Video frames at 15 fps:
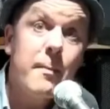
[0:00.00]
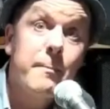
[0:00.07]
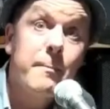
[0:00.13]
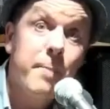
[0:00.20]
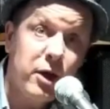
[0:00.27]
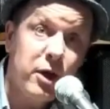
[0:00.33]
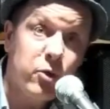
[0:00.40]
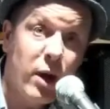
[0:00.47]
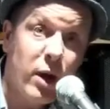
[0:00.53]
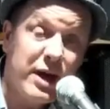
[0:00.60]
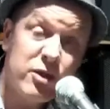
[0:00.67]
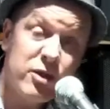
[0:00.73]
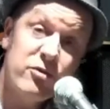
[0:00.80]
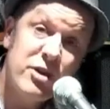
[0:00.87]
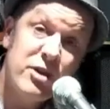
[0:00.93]
by the way,
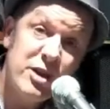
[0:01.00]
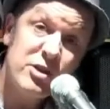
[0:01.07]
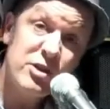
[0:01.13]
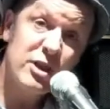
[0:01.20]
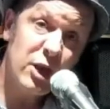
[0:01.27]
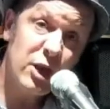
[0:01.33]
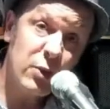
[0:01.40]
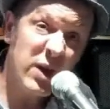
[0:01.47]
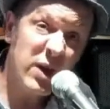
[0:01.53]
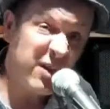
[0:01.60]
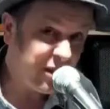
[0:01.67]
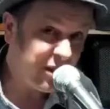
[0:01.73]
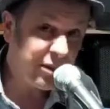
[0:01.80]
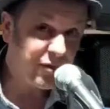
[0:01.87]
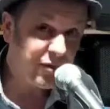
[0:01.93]
the reason that you are
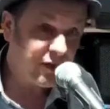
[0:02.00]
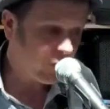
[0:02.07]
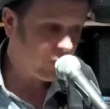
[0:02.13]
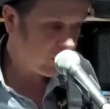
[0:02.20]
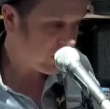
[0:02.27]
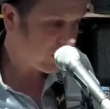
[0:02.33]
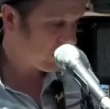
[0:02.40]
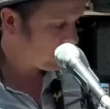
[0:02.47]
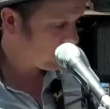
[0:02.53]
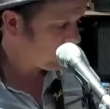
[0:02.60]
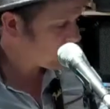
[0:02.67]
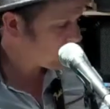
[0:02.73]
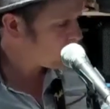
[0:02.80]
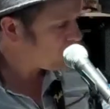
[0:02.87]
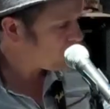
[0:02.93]
hearing 3 voices at
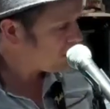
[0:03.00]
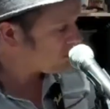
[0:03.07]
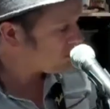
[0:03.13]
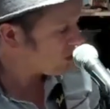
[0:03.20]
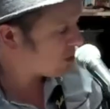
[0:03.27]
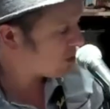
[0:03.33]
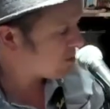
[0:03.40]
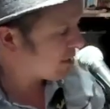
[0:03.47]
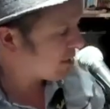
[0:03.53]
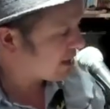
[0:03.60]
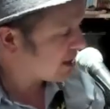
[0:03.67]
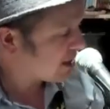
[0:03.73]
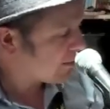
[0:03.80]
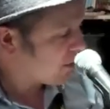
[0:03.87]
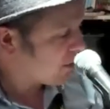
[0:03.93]
once, what you do is you
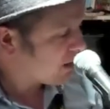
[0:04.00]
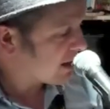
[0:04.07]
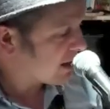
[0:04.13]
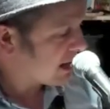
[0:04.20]
plug your mic